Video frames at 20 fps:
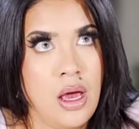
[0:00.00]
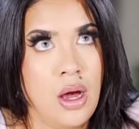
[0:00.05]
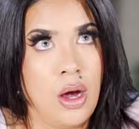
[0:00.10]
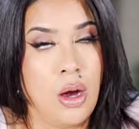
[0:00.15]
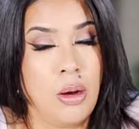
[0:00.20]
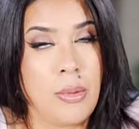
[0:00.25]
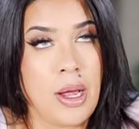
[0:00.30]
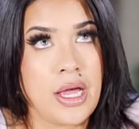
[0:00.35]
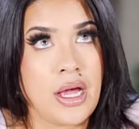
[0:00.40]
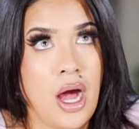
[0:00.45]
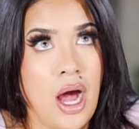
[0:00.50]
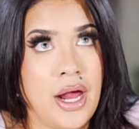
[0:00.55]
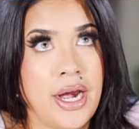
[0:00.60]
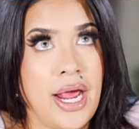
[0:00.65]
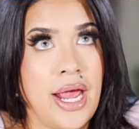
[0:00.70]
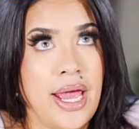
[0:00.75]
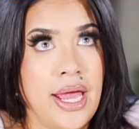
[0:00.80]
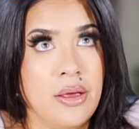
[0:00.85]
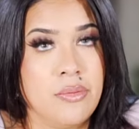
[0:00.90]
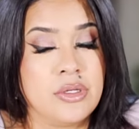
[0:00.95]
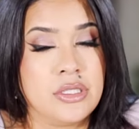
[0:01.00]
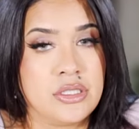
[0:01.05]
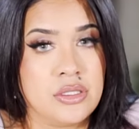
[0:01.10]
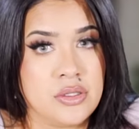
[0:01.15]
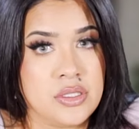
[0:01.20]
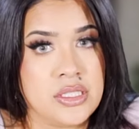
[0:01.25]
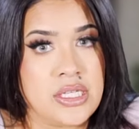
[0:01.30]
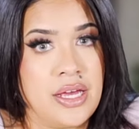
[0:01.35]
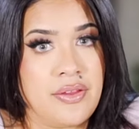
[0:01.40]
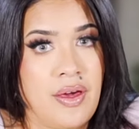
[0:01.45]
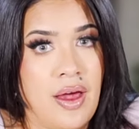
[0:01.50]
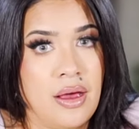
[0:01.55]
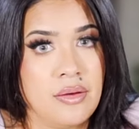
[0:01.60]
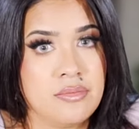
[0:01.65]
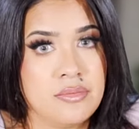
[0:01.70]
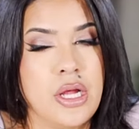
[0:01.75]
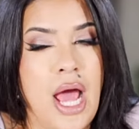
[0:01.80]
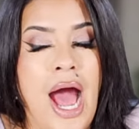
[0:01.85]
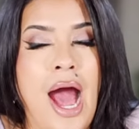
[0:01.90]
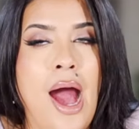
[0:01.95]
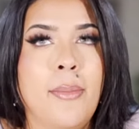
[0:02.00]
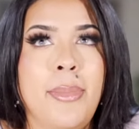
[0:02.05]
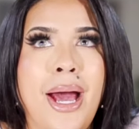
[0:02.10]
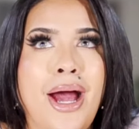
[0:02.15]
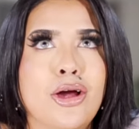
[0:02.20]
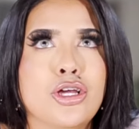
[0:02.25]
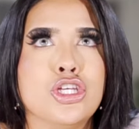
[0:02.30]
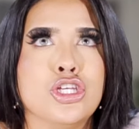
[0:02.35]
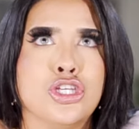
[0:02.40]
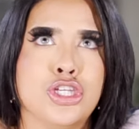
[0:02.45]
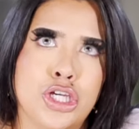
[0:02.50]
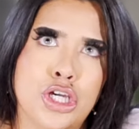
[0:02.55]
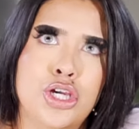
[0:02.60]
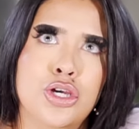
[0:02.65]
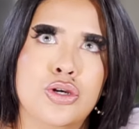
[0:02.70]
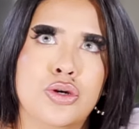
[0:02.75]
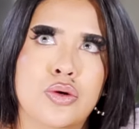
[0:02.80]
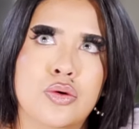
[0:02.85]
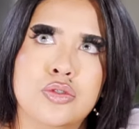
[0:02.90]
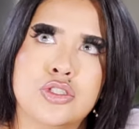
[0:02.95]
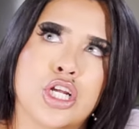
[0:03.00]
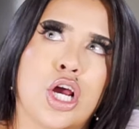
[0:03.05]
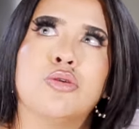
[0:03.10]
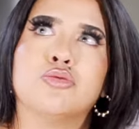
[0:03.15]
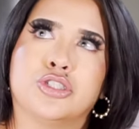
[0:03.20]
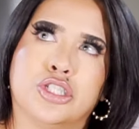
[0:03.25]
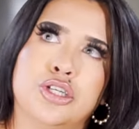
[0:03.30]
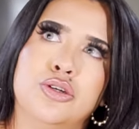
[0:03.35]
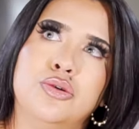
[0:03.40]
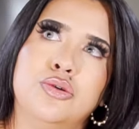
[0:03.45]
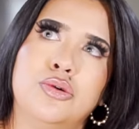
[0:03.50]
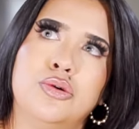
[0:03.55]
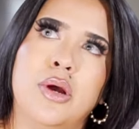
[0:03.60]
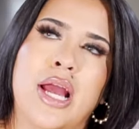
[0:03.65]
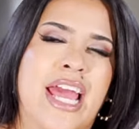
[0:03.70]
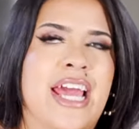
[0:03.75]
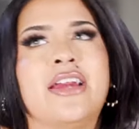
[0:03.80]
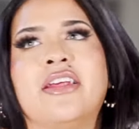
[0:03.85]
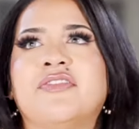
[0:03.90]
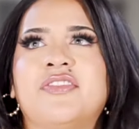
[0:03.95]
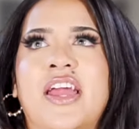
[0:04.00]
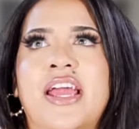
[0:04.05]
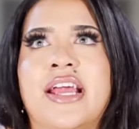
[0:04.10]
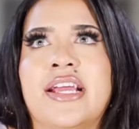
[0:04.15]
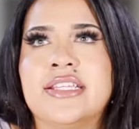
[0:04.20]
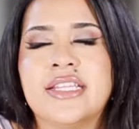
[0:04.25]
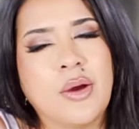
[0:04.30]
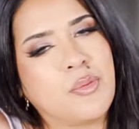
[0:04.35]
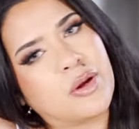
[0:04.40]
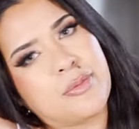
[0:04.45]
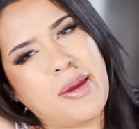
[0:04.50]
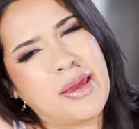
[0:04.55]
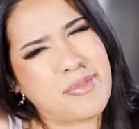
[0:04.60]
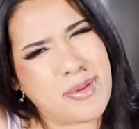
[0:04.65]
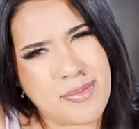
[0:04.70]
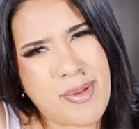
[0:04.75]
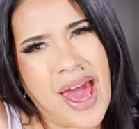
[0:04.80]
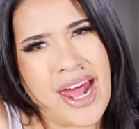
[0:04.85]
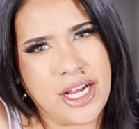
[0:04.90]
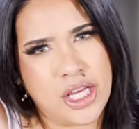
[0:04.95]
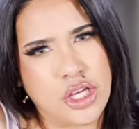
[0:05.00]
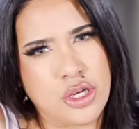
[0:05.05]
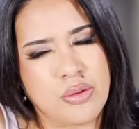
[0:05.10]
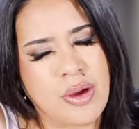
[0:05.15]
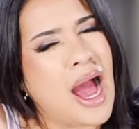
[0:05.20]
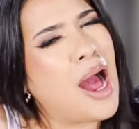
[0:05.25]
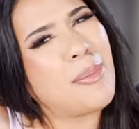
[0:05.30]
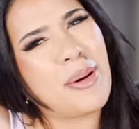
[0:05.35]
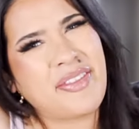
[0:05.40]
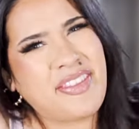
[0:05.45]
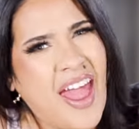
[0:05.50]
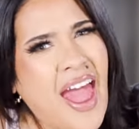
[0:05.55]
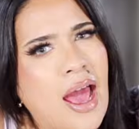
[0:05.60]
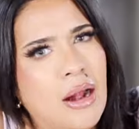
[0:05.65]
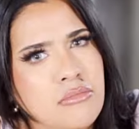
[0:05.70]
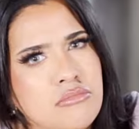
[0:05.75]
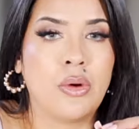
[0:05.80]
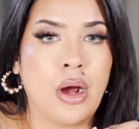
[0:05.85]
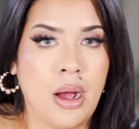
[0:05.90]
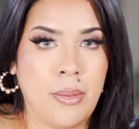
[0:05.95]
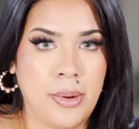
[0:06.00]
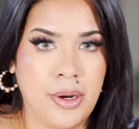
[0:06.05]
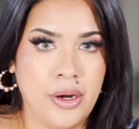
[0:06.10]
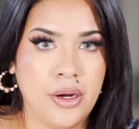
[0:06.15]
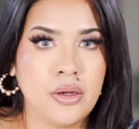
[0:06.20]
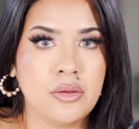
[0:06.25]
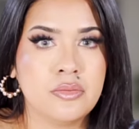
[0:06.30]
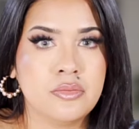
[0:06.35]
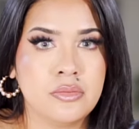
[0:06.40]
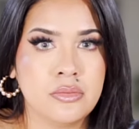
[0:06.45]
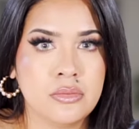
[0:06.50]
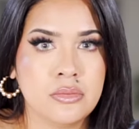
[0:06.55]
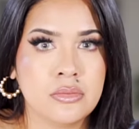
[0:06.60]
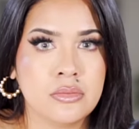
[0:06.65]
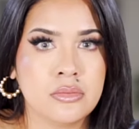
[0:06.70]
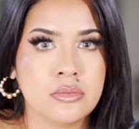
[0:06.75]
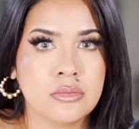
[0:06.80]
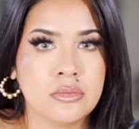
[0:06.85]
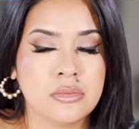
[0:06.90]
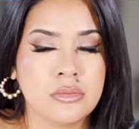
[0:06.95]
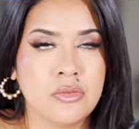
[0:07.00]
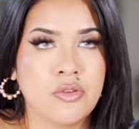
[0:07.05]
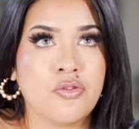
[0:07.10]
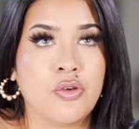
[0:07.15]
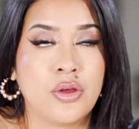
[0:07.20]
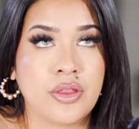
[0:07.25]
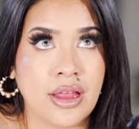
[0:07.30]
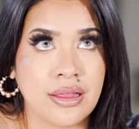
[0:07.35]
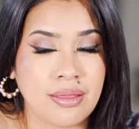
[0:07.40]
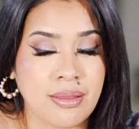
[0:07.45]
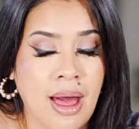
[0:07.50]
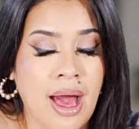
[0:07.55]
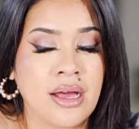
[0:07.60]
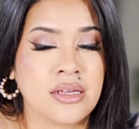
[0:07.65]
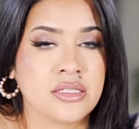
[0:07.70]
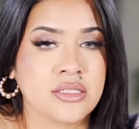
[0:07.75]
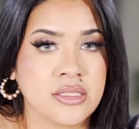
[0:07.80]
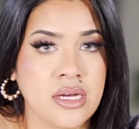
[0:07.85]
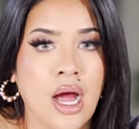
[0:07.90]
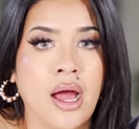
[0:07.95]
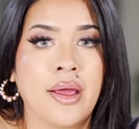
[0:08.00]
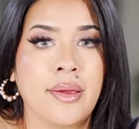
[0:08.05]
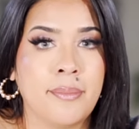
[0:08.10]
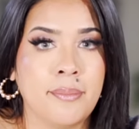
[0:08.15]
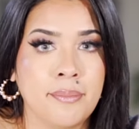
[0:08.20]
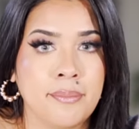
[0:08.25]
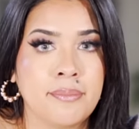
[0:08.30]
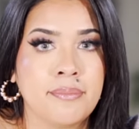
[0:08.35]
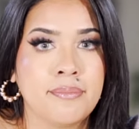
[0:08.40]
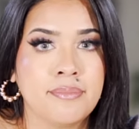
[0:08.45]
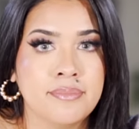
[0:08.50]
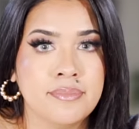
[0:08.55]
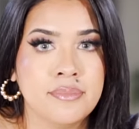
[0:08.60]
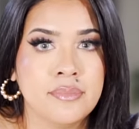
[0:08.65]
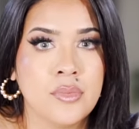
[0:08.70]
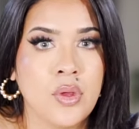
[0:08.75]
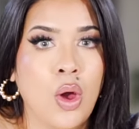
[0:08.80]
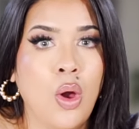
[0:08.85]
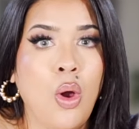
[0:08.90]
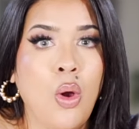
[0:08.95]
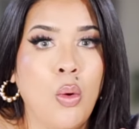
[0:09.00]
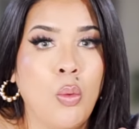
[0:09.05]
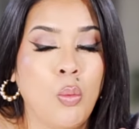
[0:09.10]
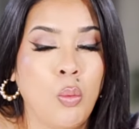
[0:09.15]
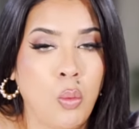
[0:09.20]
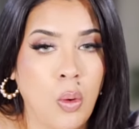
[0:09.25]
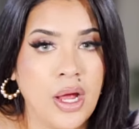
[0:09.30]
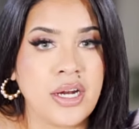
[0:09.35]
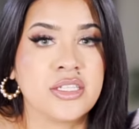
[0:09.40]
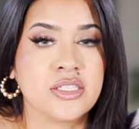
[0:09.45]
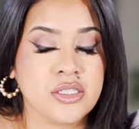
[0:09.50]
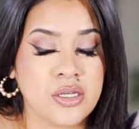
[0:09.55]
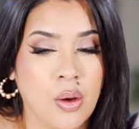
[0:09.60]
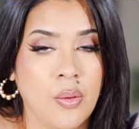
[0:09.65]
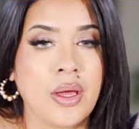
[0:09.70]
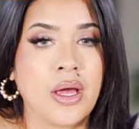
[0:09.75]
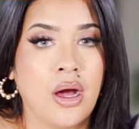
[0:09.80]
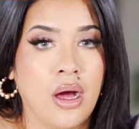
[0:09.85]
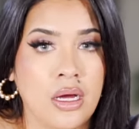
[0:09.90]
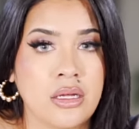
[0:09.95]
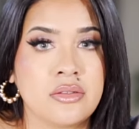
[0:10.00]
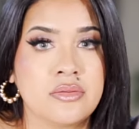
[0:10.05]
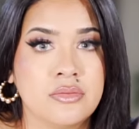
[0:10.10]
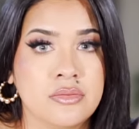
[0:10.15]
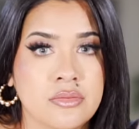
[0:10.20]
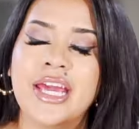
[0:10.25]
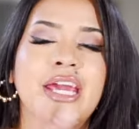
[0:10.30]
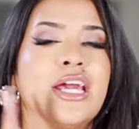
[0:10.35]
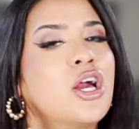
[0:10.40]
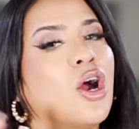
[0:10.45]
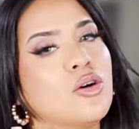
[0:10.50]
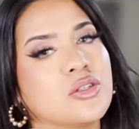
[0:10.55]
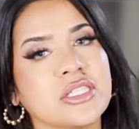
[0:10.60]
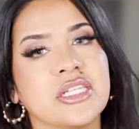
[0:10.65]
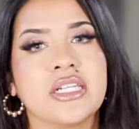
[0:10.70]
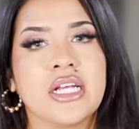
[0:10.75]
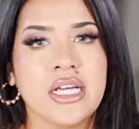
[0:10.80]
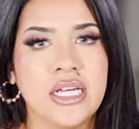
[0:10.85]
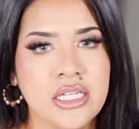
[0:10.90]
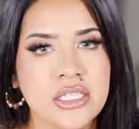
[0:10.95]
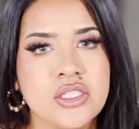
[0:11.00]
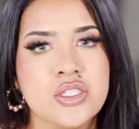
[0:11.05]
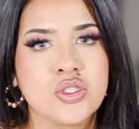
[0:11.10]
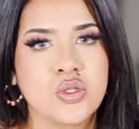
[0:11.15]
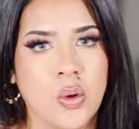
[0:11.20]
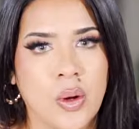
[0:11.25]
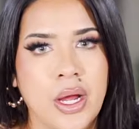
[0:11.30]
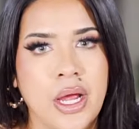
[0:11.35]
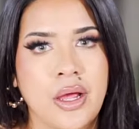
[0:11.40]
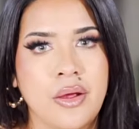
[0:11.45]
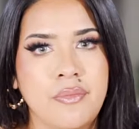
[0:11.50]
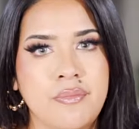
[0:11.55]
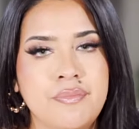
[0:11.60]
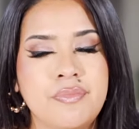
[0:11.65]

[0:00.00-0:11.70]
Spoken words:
Oh my God, I hate when dudes say that. How about you don't do anything that would make me mad at you? How about that? Robert, for the last time, what is going on? He goes into his story.